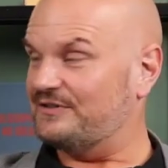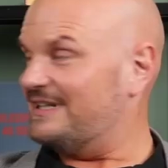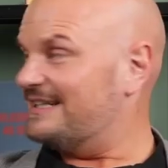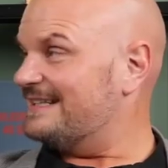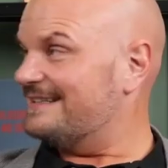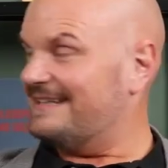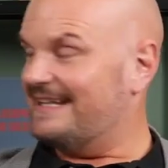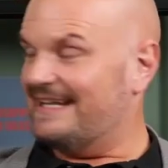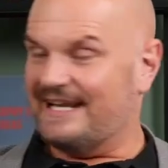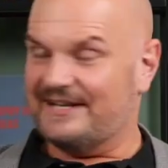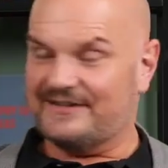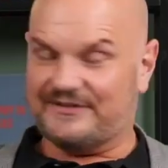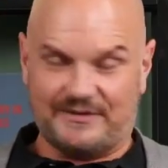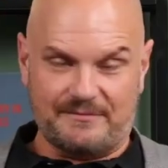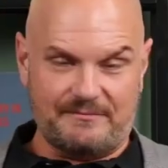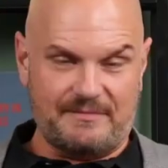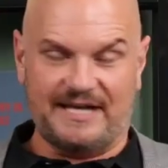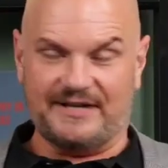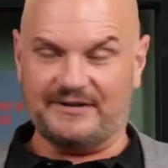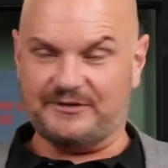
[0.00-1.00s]
None of that has
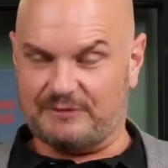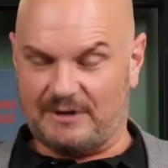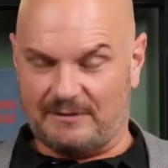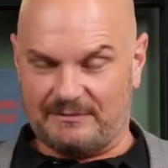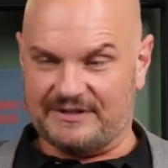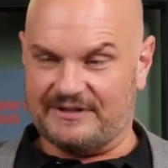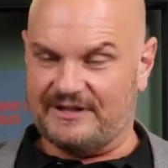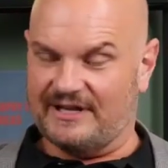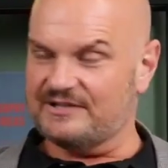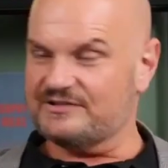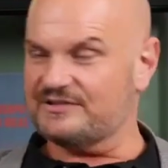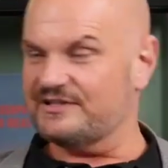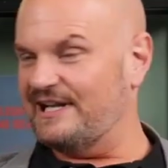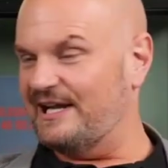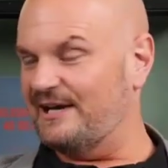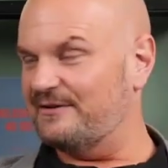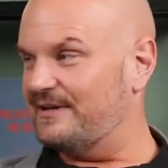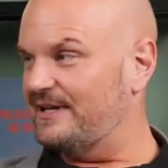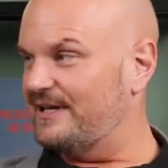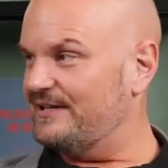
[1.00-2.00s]
the best reputation
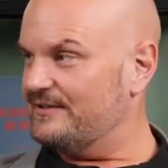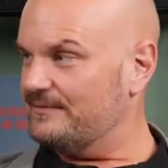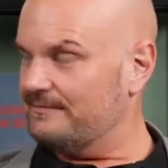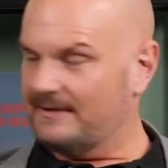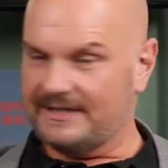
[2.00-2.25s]
nowadays,